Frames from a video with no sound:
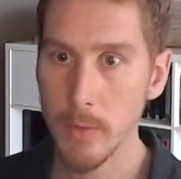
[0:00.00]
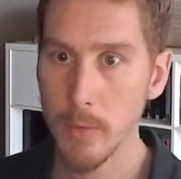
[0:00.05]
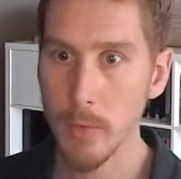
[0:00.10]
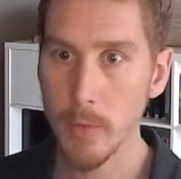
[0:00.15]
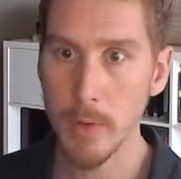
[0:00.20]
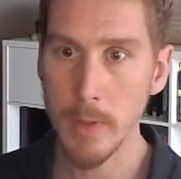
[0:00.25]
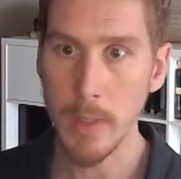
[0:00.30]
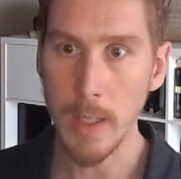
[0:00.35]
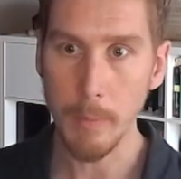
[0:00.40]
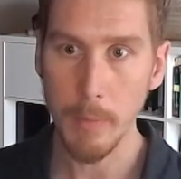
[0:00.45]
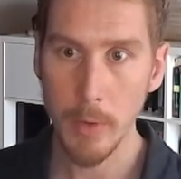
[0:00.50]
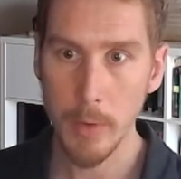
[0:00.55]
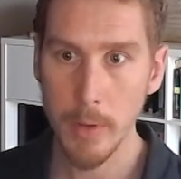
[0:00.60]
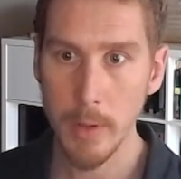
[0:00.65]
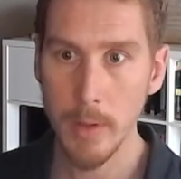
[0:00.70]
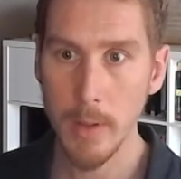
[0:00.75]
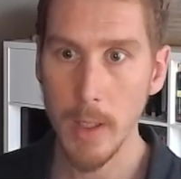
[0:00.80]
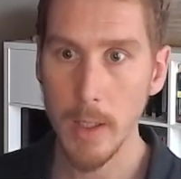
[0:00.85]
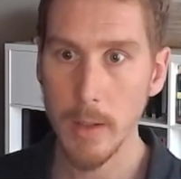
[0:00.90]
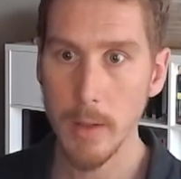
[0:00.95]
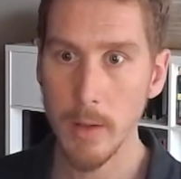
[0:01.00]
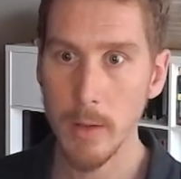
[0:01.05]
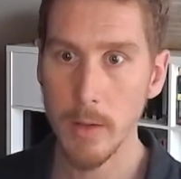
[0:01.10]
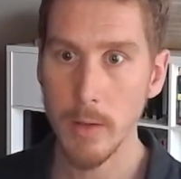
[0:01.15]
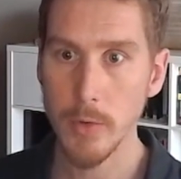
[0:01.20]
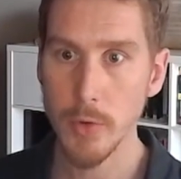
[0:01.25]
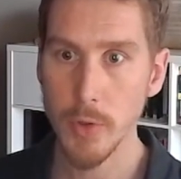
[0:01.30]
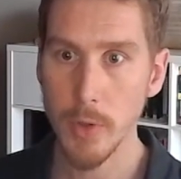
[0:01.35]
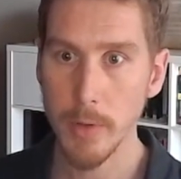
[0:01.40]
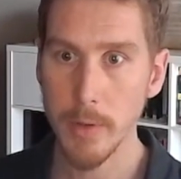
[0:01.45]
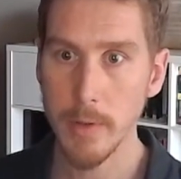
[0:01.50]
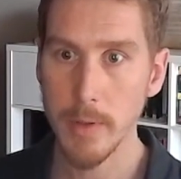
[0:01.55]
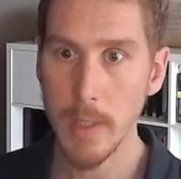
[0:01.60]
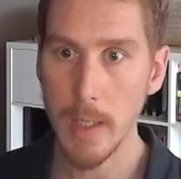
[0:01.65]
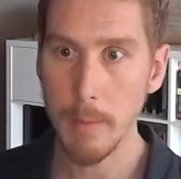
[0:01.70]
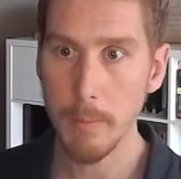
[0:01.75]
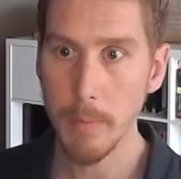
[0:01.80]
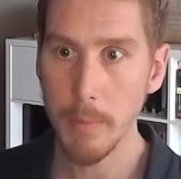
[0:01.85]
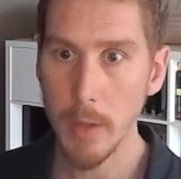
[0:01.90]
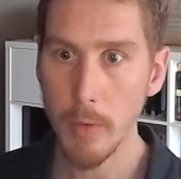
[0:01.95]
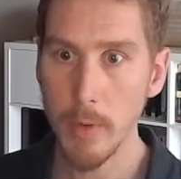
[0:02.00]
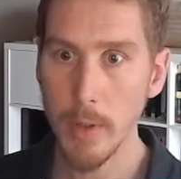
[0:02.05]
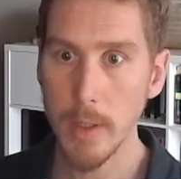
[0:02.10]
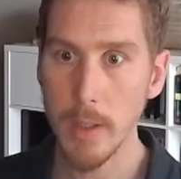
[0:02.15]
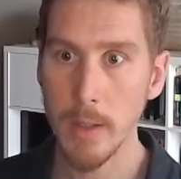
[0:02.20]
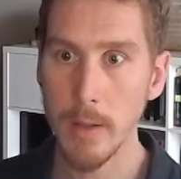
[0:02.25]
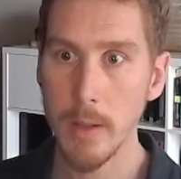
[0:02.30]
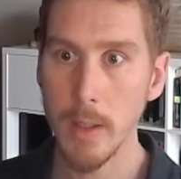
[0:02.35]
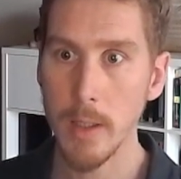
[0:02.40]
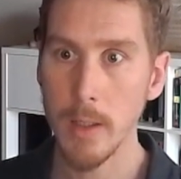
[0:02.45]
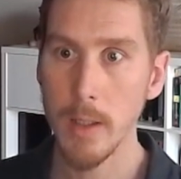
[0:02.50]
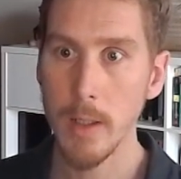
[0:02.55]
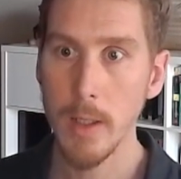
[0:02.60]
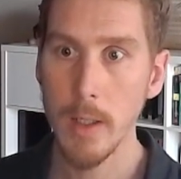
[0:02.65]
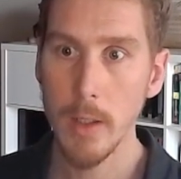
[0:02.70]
couldn't upload in that short time period and then